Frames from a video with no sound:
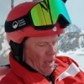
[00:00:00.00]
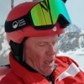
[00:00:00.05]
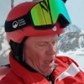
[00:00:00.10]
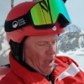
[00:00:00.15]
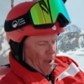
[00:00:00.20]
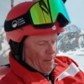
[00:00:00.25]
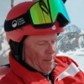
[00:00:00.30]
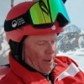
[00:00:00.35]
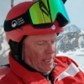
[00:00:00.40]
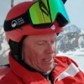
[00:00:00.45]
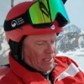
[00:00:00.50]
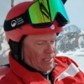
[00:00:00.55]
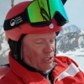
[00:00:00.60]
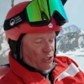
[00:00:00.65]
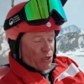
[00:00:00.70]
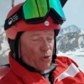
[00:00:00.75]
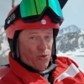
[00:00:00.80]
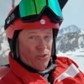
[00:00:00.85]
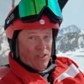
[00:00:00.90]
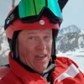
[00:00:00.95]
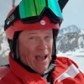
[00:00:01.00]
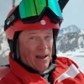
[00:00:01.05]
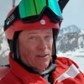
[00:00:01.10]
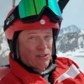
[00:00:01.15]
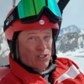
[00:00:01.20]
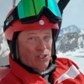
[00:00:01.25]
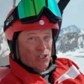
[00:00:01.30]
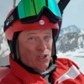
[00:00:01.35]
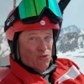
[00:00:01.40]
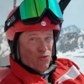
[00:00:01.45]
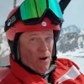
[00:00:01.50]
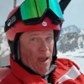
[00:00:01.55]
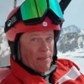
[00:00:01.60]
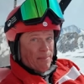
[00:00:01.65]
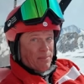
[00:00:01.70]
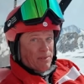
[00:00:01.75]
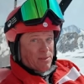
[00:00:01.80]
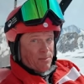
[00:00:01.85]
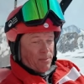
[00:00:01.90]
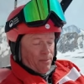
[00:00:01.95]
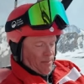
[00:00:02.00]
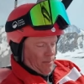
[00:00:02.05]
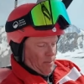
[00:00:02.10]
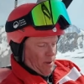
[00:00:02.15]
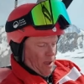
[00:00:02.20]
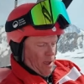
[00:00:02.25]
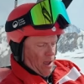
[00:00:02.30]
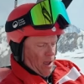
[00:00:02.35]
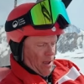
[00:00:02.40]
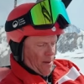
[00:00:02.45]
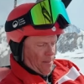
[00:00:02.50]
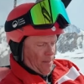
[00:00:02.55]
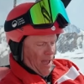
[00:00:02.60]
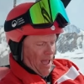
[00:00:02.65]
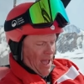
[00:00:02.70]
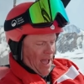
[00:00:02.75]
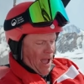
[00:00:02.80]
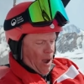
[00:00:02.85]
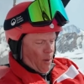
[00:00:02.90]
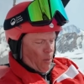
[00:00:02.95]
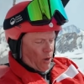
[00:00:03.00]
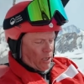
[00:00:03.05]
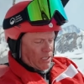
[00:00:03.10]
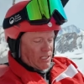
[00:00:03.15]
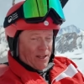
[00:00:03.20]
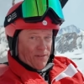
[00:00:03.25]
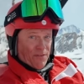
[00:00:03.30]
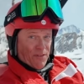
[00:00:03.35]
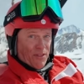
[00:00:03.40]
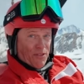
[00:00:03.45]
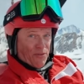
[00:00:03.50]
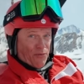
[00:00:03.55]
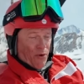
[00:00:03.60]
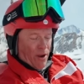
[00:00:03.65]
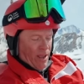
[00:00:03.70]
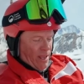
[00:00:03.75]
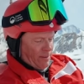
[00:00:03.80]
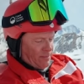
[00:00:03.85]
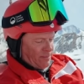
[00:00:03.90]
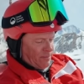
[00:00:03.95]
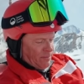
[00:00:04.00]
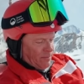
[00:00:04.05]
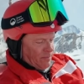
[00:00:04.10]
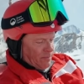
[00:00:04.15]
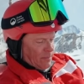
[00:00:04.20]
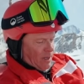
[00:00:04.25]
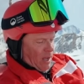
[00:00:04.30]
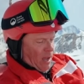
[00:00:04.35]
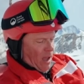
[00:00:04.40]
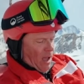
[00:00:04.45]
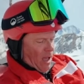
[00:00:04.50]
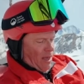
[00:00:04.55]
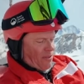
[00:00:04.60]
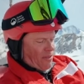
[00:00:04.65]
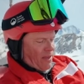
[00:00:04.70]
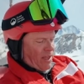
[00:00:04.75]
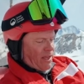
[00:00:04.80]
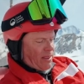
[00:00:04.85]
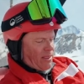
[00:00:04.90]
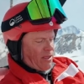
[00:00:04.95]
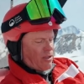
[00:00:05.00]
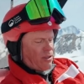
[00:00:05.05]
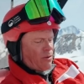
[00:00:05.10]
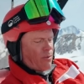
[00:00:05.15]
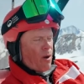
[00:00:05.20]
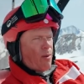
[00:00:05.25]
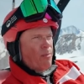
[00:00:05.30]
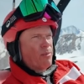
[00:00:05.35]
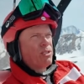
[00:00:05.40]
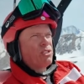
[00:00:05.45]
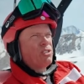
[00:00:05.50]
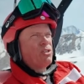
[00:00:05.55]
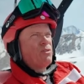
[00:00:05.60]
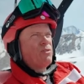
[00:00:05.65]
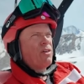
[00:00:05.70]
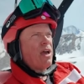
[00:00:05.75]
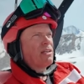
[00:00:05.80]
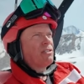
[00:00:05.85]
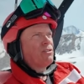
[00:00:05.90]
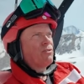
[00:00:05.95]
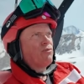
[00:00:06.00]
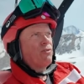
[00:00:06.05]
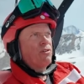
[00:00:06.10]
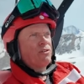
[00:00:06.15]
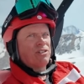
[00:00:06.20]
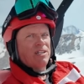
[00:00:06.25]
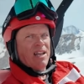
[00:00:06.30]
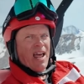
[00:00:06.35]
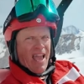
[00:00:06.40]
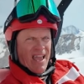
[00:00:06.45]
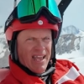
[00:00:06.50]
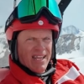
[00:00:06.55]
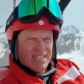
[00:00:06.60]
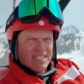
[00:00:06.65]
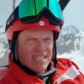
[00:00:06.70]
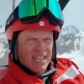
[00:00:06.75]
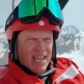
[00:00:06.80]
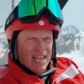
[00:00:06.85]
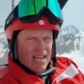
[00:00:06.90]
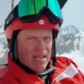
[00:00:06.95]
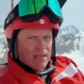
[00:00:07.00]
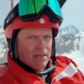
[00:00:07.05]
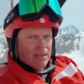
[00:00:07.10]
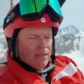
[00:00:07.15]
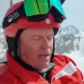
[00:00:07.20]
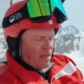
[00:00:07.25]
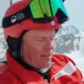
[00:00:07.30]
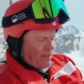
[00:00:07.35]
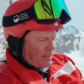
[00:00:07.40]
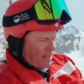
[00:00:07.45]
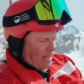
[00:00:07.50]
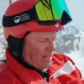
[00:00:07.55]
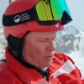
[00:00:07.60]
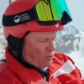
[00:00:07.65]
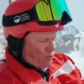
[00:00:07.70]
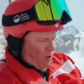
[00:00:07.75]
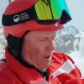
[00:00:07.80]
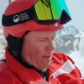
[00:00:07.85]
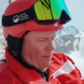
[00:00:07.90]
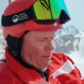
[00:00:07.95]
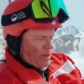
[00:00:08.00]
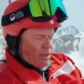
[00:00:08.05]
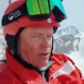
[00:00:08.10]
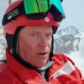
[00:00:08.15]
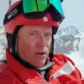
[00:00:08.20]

It's 2,000 grams at a 173. I think the other one was 2,380. I think that's right, we